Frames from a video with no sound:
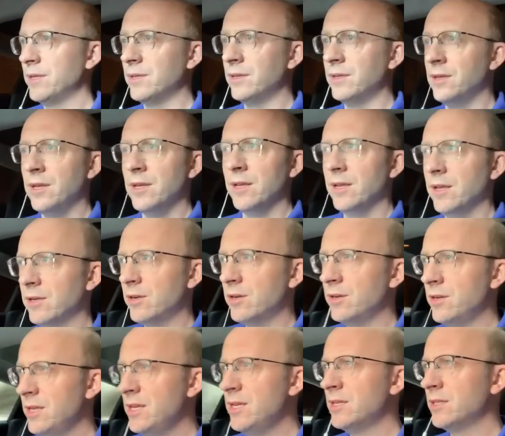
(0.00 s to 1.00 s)
It it
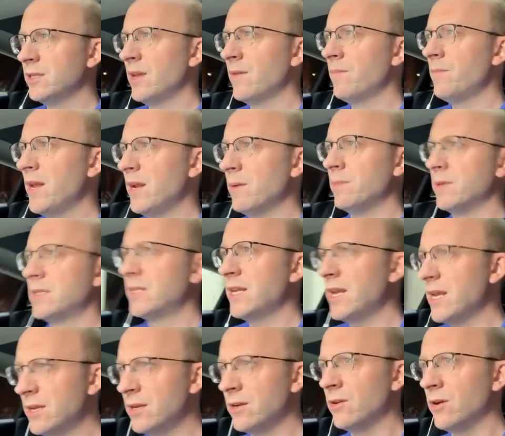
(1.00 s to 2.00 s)
could easily have made a
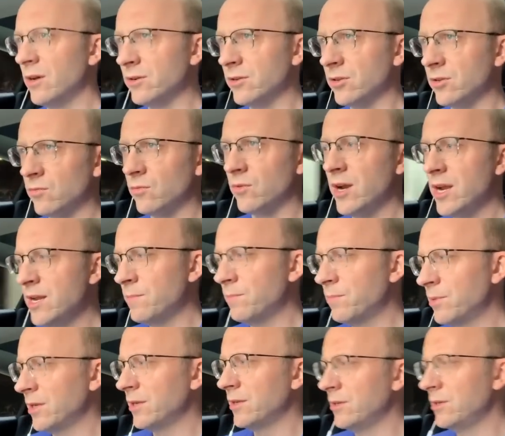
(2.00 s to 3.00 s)
mistake and gone to the
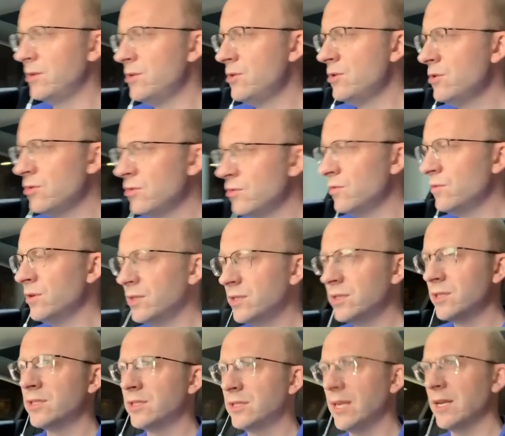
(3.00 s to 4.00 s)
right, but it knew
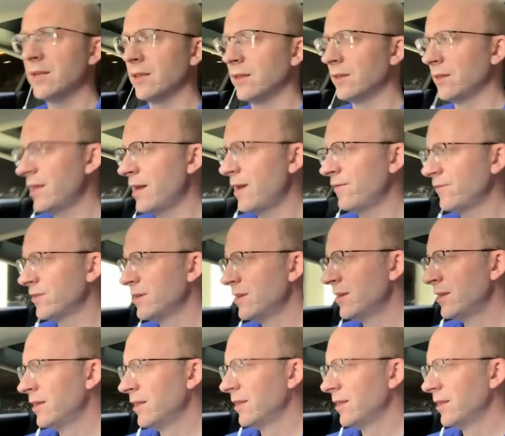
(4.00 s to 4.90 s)
to stay to the left.